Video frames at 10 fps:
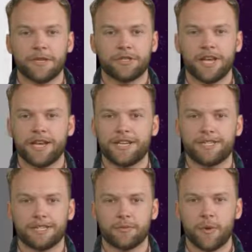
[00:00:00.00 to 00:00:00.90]
Jenkins
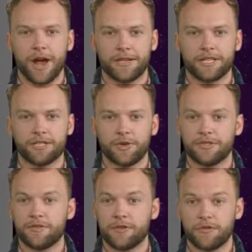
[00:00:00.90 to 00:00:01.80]
is widely chosen
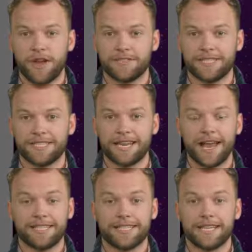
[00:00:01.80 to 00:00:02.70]
for crafting C I
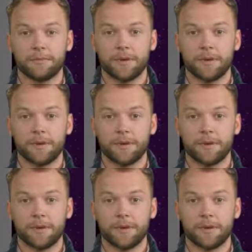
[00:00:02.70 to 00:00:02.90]
C D